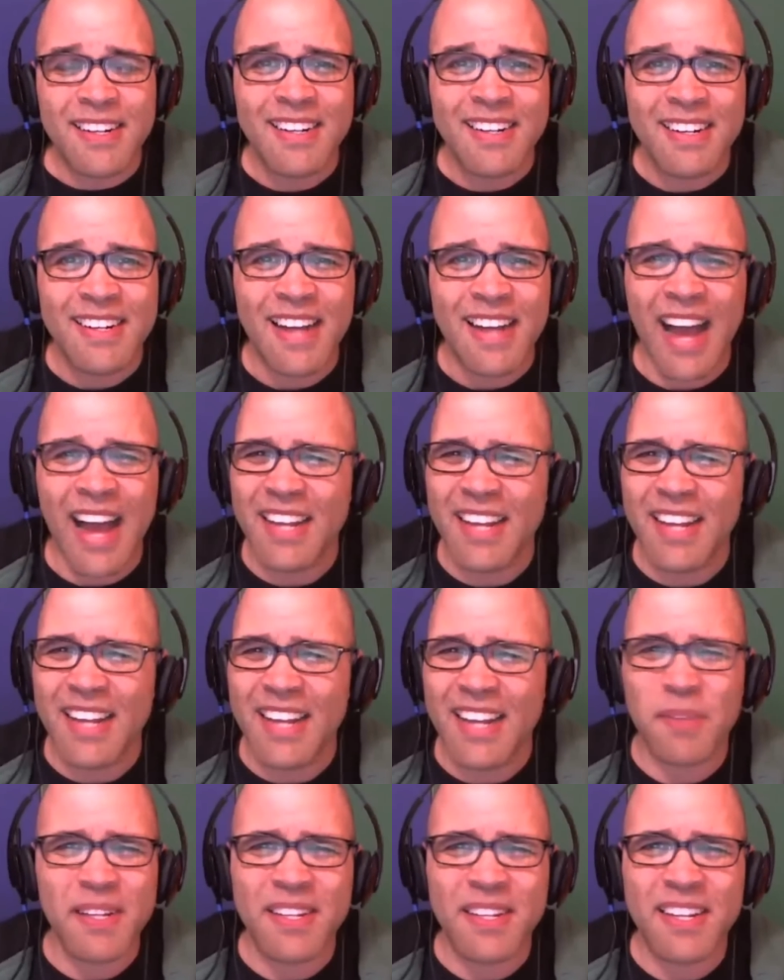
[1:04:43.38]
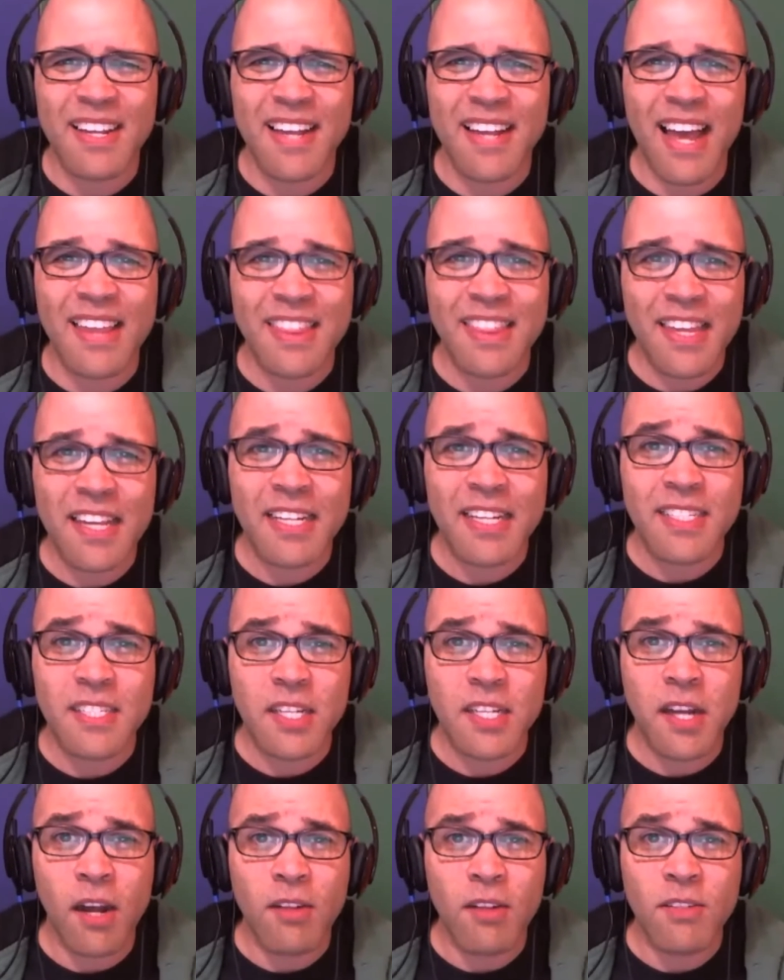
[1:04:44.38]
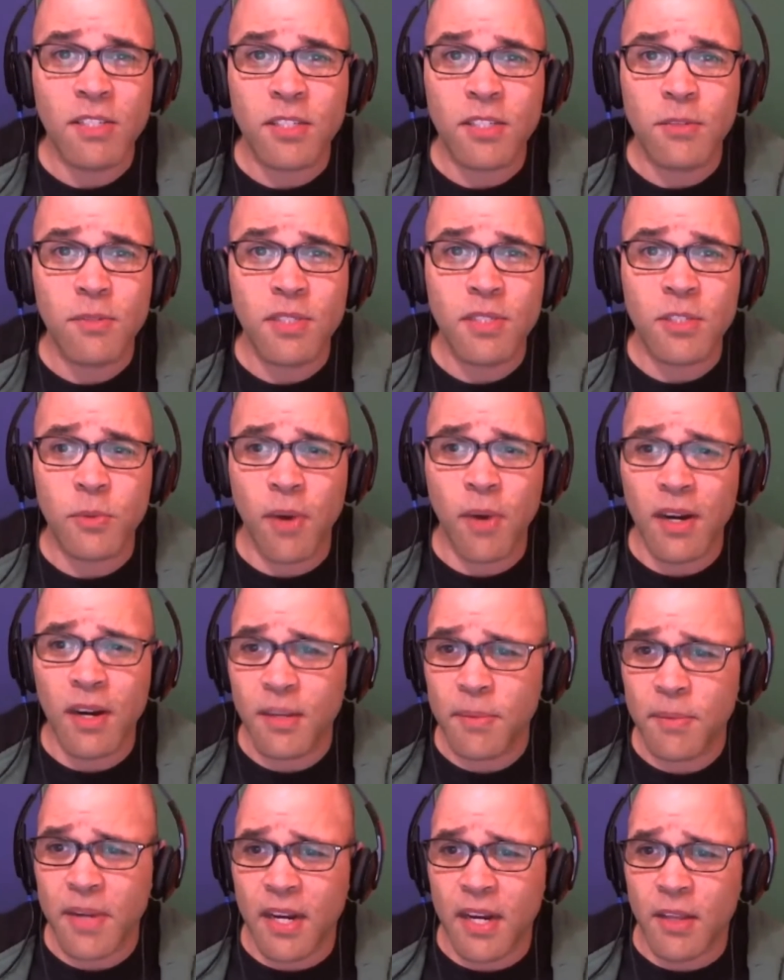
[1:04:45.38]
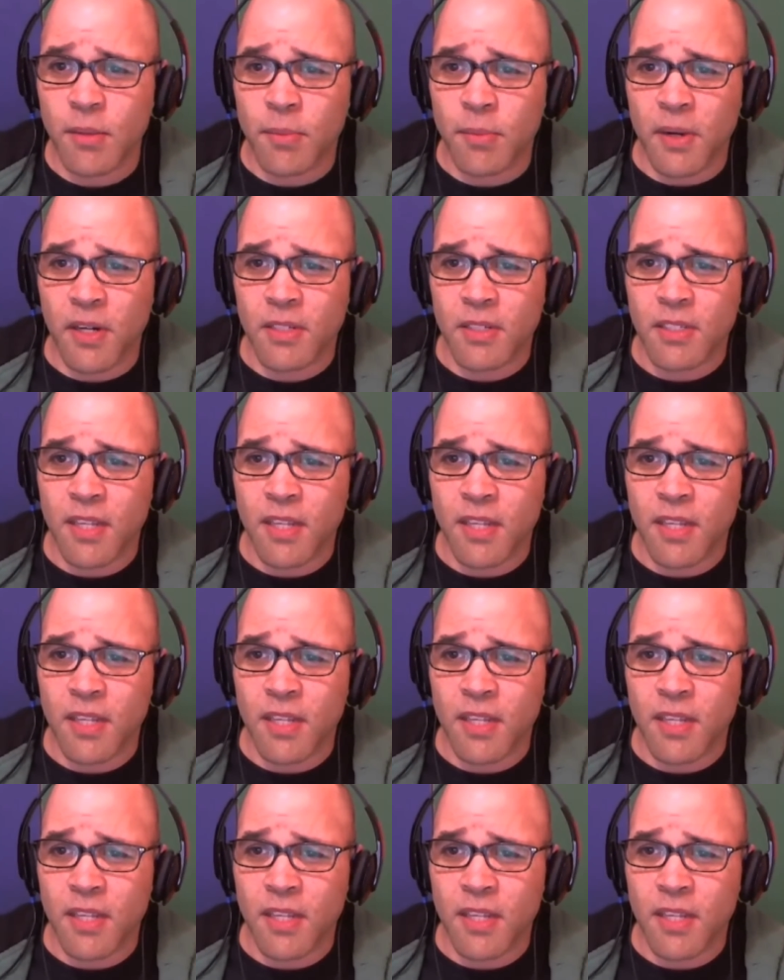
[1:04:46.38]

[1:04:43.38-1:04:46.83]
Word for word: But I think it's the college students who are coming out of the bars.